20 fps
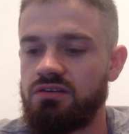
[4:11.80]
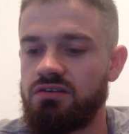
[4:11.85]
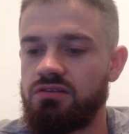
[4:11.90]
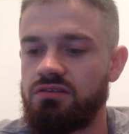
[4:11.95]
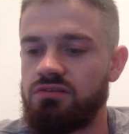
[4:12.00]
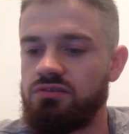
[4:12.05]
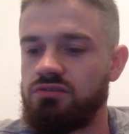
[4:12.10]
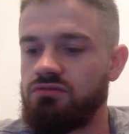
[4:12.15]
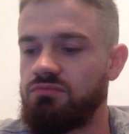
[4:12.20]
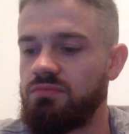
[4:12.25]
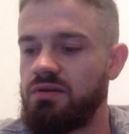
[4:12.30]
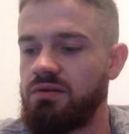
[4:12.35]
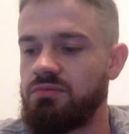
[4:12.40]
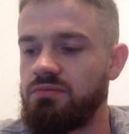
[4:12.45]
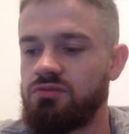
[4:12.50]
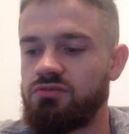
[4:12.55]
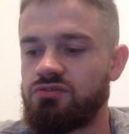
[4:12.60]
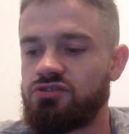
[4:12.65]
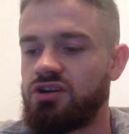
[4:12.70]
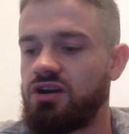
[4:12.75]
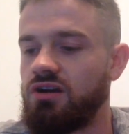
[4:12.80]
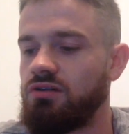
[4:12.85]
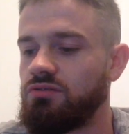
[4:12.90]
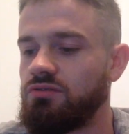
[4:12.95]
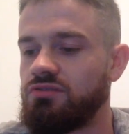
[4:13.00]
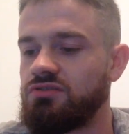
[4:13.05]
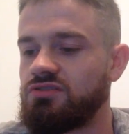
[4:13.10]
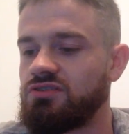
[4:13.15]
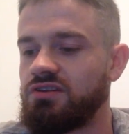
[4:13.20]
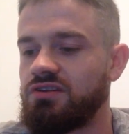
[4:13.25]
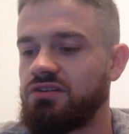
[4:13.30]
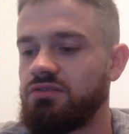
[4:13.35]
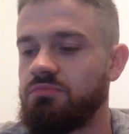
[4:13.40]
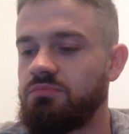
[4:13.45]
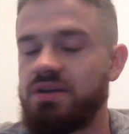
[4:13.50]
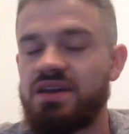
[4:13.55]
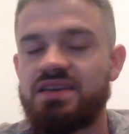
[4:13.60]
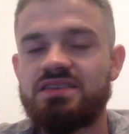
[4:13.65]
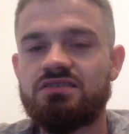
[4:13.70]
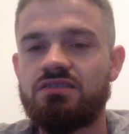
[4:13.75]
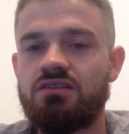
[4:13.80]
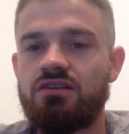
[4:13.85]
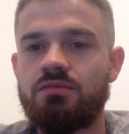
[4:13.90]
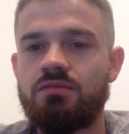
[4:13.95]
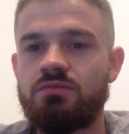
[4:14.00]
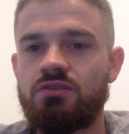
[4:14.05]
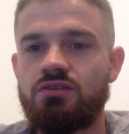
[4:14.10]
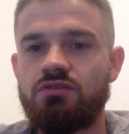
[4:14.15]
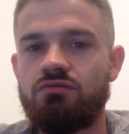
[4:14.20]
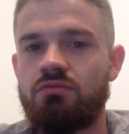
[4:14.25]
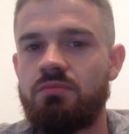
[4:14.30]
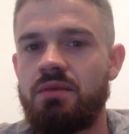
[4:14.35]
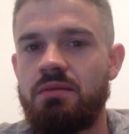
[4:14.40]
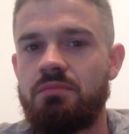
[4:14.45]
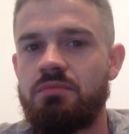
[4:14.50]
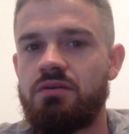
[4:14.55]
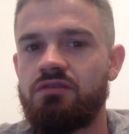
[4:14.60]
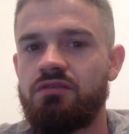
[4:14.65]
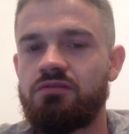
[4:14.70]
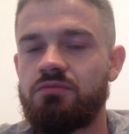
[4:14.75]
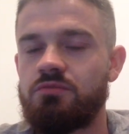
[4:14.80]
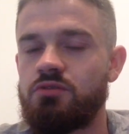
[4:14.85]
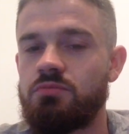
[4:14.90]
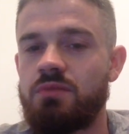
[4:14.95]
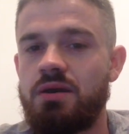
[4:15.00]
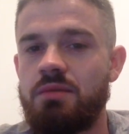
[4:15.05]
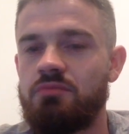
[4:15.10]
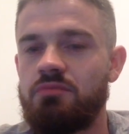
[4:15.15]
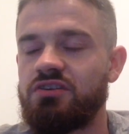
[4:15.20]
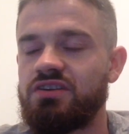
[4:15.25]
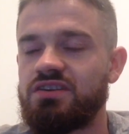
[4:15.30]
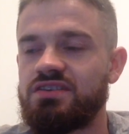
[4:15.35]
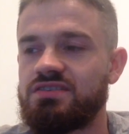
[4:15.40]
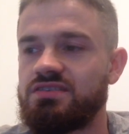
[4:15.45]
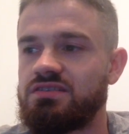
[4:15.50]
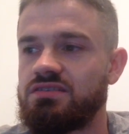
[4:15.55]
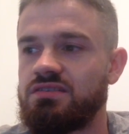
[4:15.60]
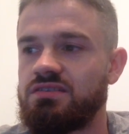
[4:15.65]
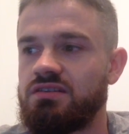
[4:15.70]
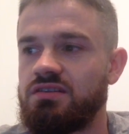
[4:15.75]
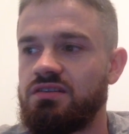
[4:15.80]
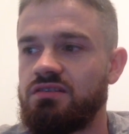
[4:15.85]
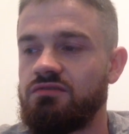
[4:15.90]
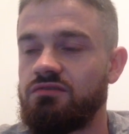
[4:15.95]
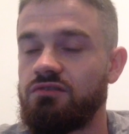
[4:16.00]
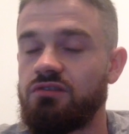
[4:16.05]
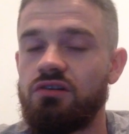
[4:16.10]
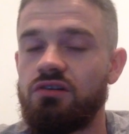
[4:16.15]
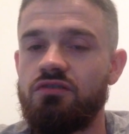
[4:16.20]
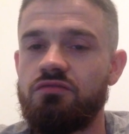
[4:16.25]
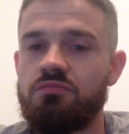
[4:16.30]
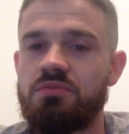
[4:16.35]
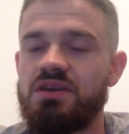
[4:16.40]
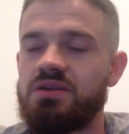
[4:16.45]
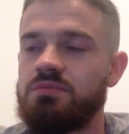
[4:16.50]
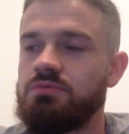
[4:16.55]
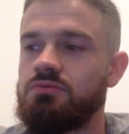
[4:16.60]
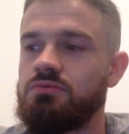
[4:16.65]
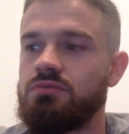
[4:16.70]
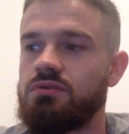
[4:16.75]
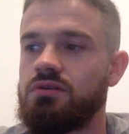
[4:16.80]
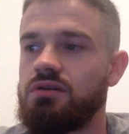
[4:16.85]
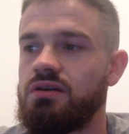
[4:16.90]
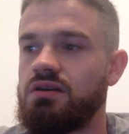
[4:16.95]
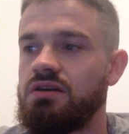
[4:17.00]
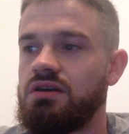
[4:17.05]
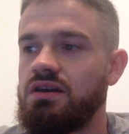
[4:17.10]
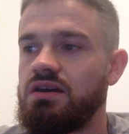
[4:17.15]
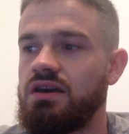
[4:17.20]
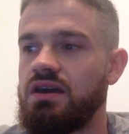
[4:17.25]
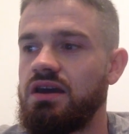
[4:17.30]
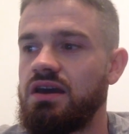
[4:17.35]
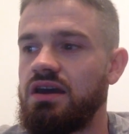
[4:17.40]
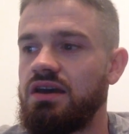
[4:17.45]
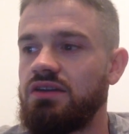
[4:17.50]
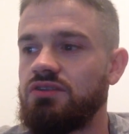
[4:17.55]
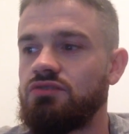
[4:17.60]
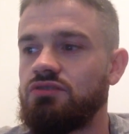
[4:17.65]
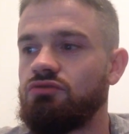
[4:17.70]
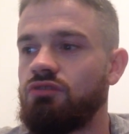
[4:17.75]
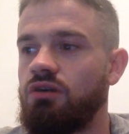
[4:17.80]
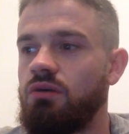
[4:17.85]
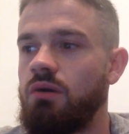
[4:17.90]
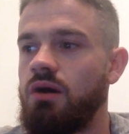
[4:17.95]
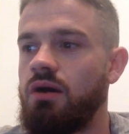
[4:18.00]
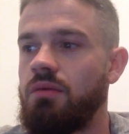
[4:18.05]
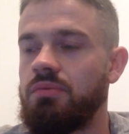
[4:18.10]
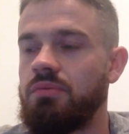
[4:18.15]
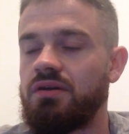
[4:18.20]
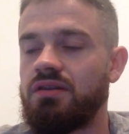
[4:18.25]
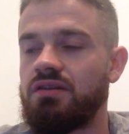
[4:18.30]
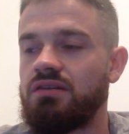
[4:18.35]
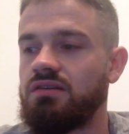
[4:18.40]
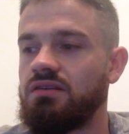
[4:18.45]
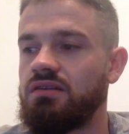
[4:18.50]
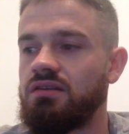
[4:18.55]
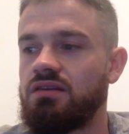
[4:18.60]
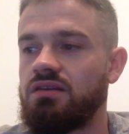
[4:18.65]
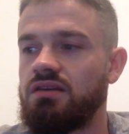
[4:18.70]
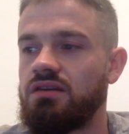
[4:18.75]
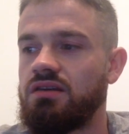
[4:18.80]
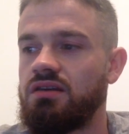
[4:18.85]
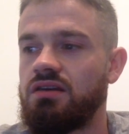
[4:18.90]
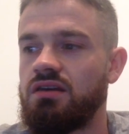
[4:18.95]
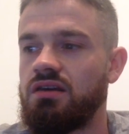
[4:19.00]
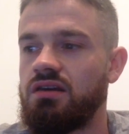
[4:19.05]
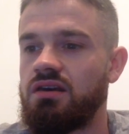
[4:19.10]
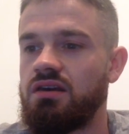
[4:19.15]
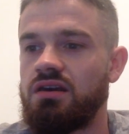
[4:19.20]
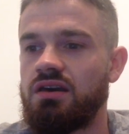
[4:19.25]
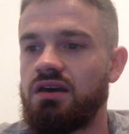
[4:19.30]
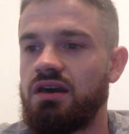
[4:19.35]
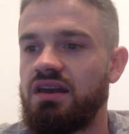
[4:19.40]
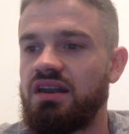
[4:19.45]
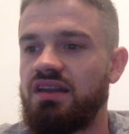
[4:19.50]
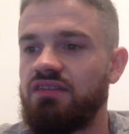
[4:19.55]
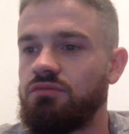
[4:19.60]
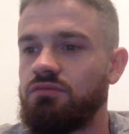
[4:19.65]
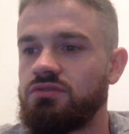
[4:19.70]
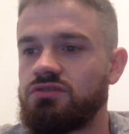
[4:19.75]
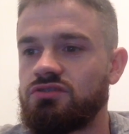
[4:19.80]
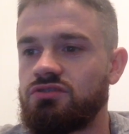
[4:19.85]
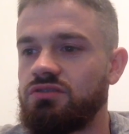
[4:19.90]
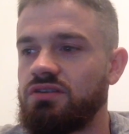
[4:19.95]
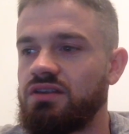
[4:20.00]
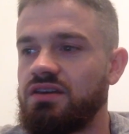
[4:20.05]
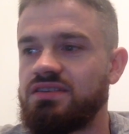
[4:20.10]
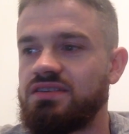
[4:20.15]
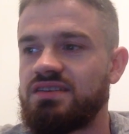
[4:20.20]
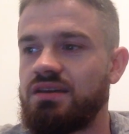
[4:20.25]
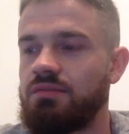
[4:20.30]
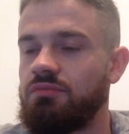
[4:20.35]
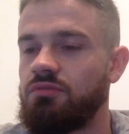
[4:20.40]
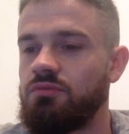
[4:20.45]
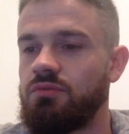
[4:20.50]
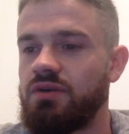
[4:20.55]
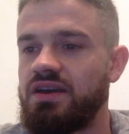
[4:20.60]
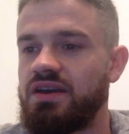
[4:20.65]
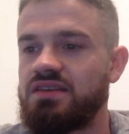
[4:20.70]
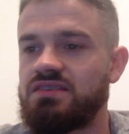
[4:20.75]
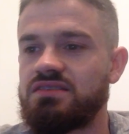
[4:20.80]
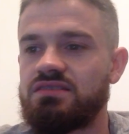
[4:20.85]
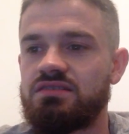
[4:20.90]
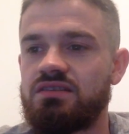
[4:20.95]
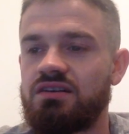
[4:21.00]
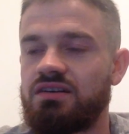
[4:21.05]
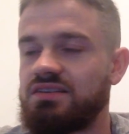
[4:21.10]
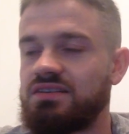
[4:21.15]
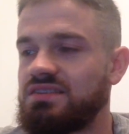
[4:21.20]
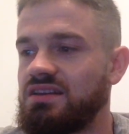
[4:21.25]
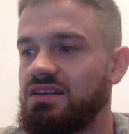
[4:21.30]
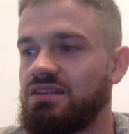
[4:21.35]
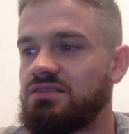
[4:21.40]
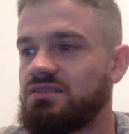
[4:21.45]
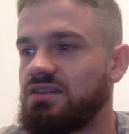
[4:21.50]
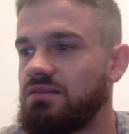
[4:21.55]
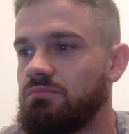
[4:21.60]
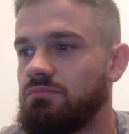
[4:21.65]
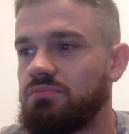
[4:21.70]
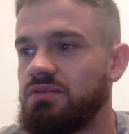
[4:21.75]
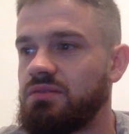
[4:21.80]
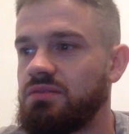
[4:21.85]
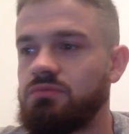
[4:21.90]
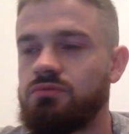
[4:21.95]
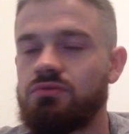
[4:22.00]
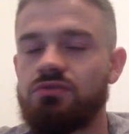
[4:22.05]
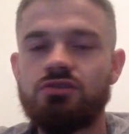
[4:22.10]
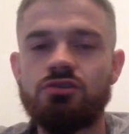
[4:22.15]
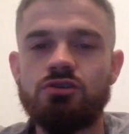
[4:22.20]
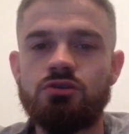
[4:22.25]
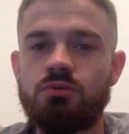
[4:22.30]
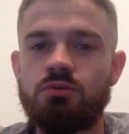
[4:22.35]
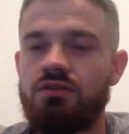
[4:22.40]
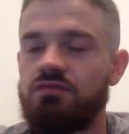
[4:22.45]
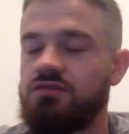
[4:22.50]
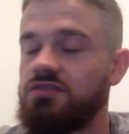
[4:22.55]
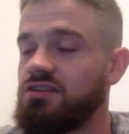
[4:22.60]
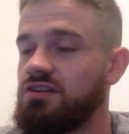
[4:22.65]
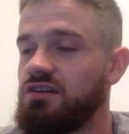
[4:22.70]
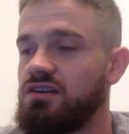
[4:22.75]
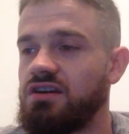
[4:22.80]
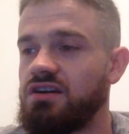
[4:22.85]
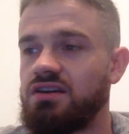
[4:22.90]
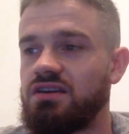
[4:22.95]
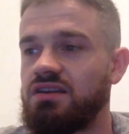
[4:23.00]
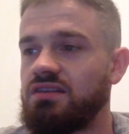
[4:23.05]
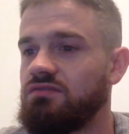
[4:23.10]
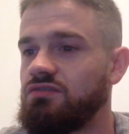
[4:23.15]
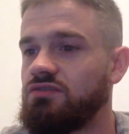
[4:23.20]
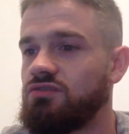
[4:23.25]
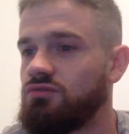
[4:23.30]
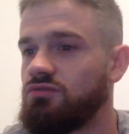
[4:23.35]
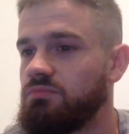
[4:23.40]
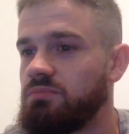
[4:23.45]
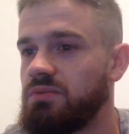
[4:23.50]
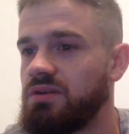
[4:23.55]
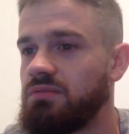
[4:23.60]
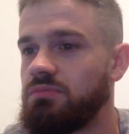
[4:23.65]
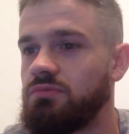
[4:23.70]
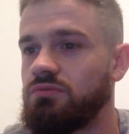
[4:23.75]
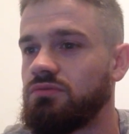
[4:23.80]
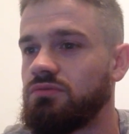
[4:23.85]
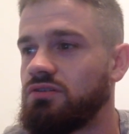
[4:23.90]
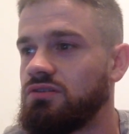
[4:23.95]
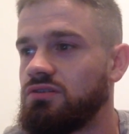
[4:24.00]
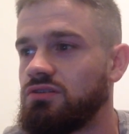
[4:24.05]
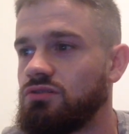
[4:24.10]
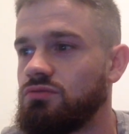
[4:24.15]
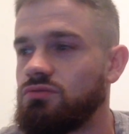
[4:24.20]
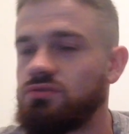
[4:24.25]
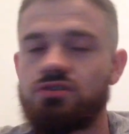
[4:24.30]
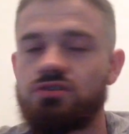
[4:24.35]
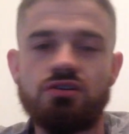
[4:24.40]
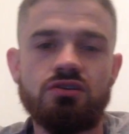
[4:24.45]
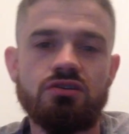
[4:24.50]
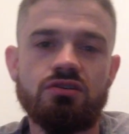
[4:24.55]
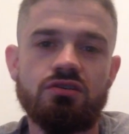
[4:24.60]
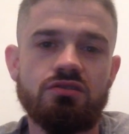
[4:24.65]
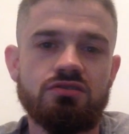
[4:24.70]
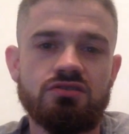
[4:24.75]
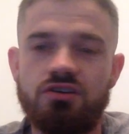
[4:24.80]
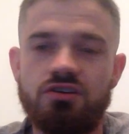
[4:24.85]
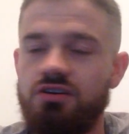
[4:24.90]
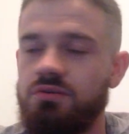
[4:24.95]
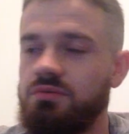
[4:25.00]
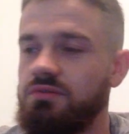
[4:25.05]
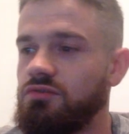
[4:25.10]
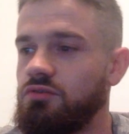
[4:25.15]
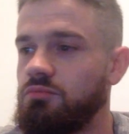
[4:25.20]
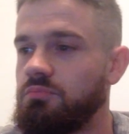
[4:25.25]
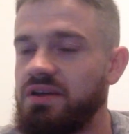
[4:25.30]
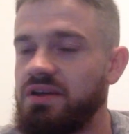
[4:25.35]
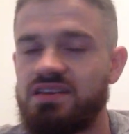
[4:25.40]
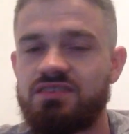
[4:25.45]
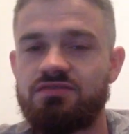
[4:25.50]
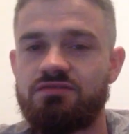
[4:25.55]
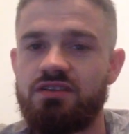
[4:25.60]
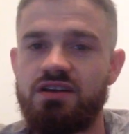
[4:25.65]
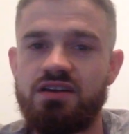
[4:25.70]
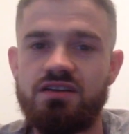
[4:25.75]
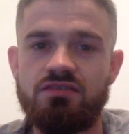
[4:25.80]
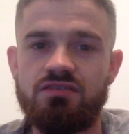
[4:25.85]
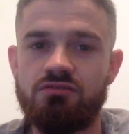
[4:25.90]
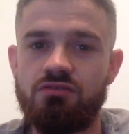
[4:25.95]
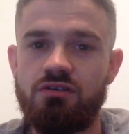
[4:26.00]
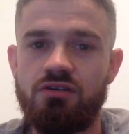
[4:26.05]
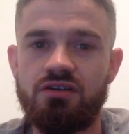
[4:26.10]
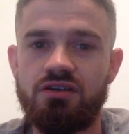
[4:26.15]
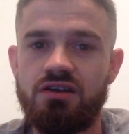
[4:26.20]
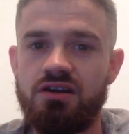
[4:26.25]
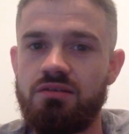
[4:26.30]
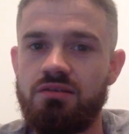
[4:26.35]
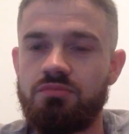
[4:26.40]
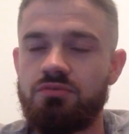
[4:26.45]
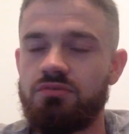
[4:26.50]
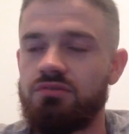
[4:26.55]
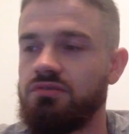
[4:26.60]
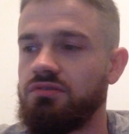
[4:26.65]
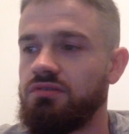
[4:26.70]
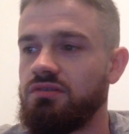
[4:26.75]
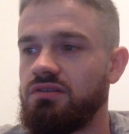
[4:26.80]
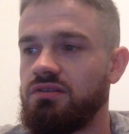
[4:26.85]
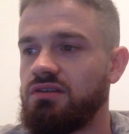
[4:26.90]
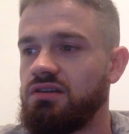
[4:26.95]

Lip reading: you remember your childhood's like your best time that you remember from your memories for a lot of people, and you grow up and everyone's gone their separate ways, and like I said, some people would do you over dirty, even your people that you was like tight with, your best friend growing up, and